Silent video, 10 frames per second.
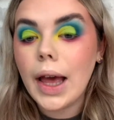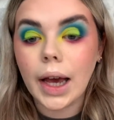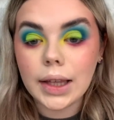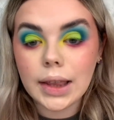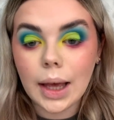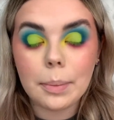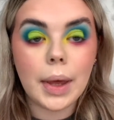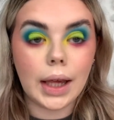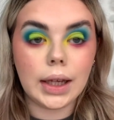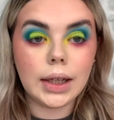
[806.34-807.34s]
I think that
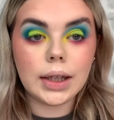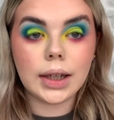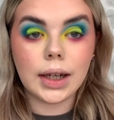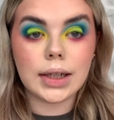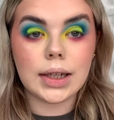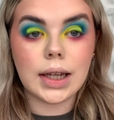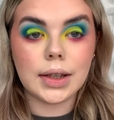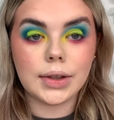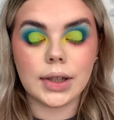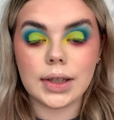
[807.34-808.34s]
pink underneath
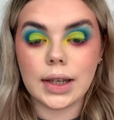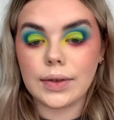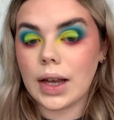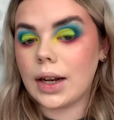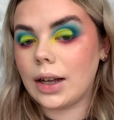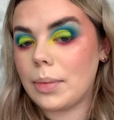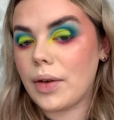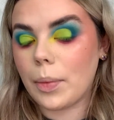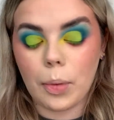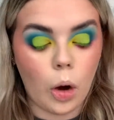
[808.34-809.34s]
just gives it a little bit of
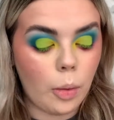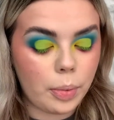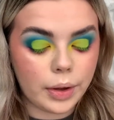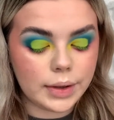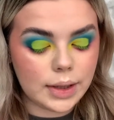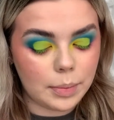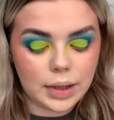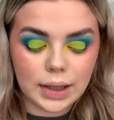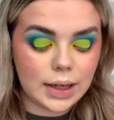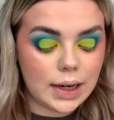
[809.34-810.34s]
a pop, something
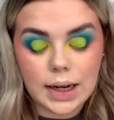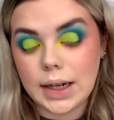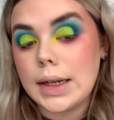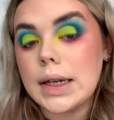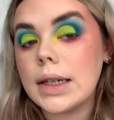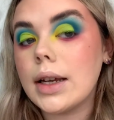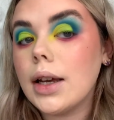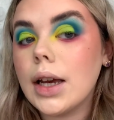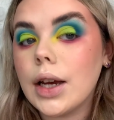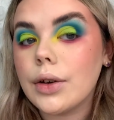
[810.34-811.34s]
that it needed.
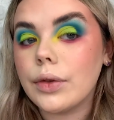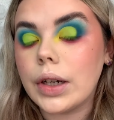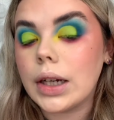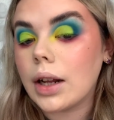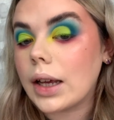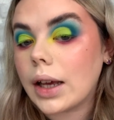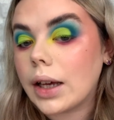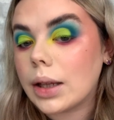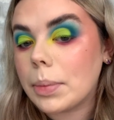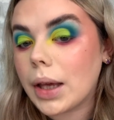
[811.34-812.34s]
Really like how
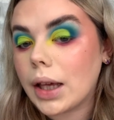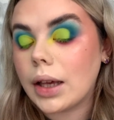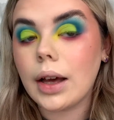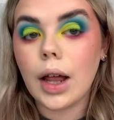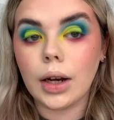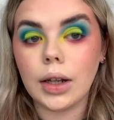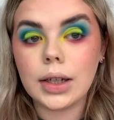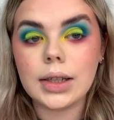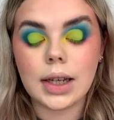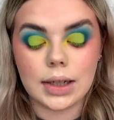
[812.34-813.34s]
the pink
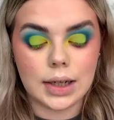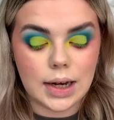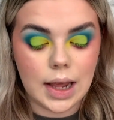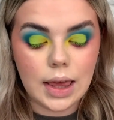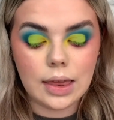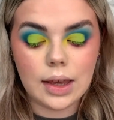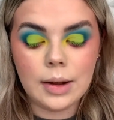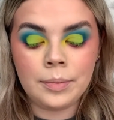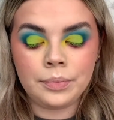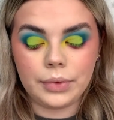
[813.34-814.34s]
looks underneath.
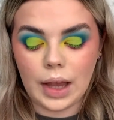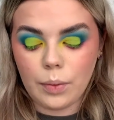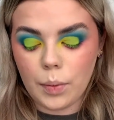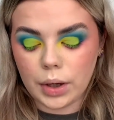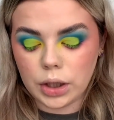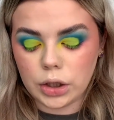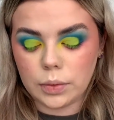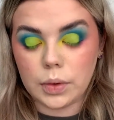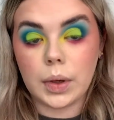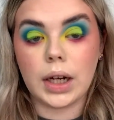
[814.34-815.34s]
Now what we're going to do
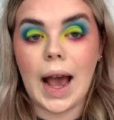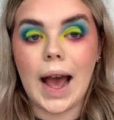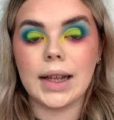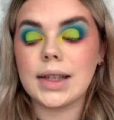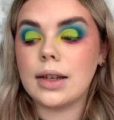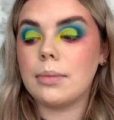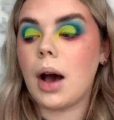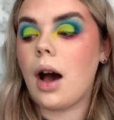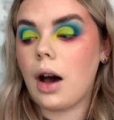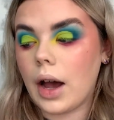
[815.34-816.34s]
is we're going to add some
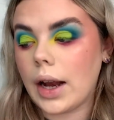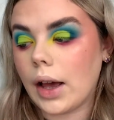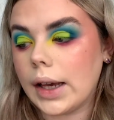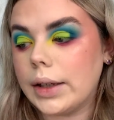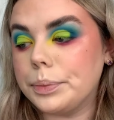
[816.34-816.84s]
highlight.